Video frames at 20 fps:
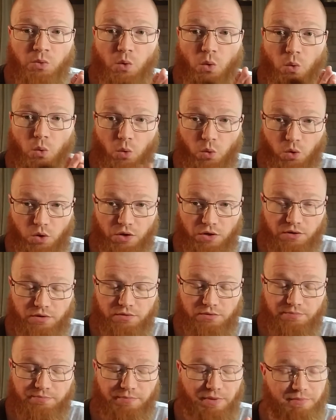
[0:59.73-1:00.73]
Or
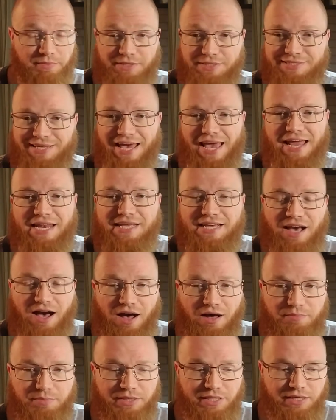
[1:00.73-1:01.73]
maybe to any
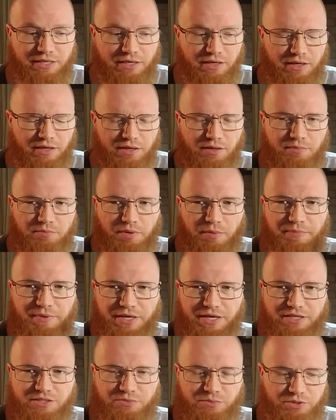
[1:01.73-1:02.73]
hobby, but
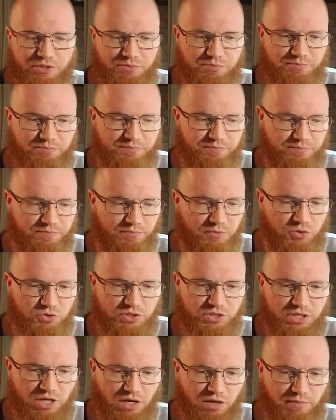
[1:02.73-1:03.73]
because we're mostly
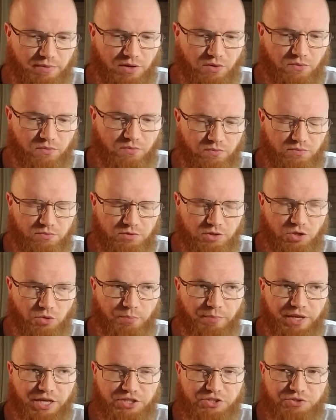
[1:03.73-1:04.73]
talk about, you know,
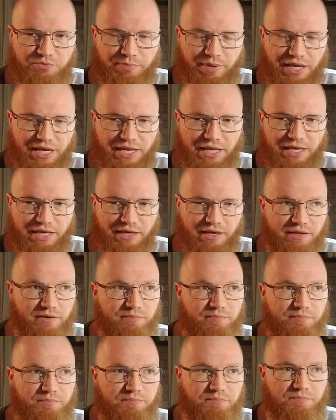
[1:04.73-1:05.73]
miniature painting
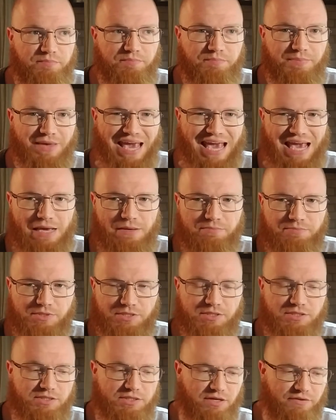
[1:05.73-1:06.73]
and games
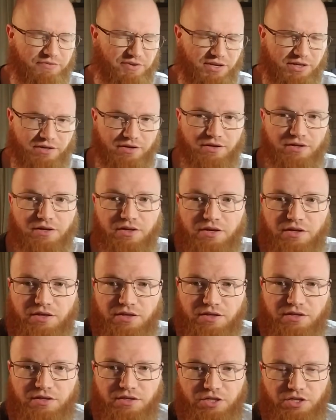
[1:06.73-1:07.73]
and stuff here,
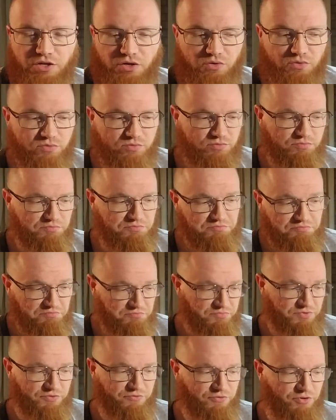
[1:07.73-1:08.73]
you know,
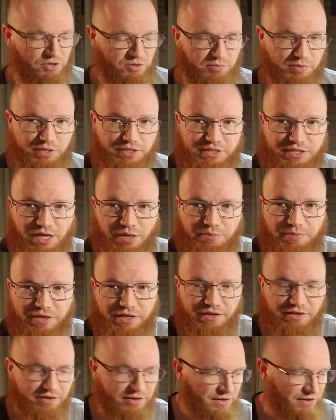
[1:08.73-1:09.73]
preferably tell me
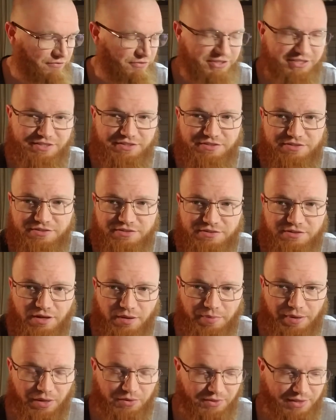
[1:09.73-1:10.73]
if it's
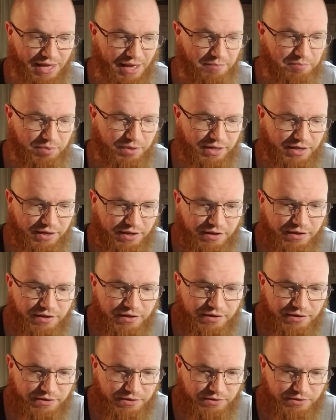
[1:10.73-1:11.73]
about that. But
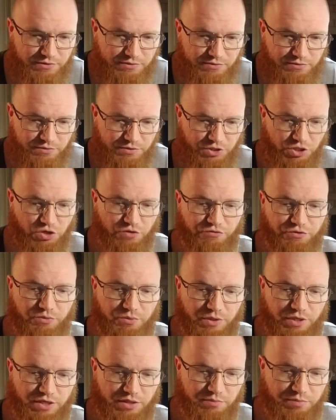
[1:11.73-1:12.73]
you know, if you
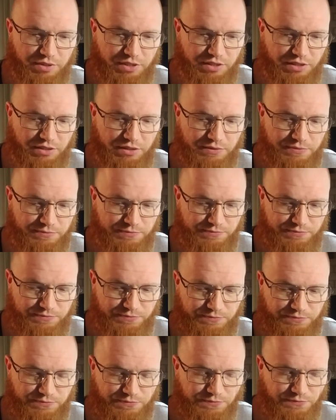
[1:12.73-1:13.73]
wanted to be
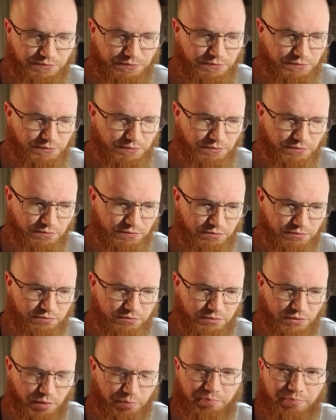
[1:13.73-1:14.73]

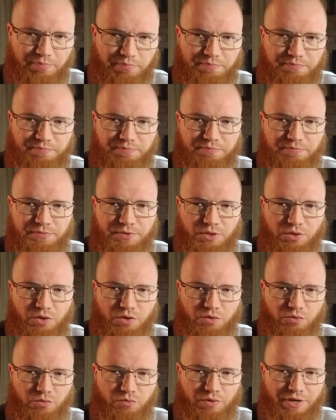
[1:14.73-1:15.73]
the, you
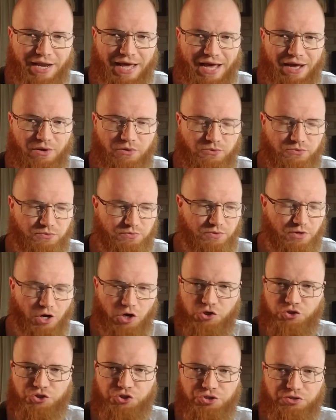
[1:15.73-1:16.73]
know, renowned
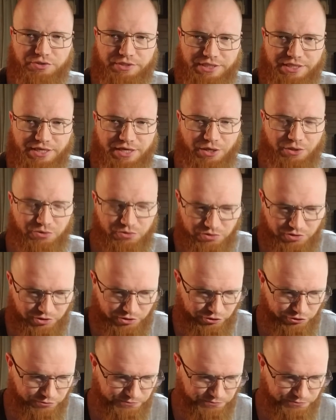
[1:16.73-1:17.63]
archery coach,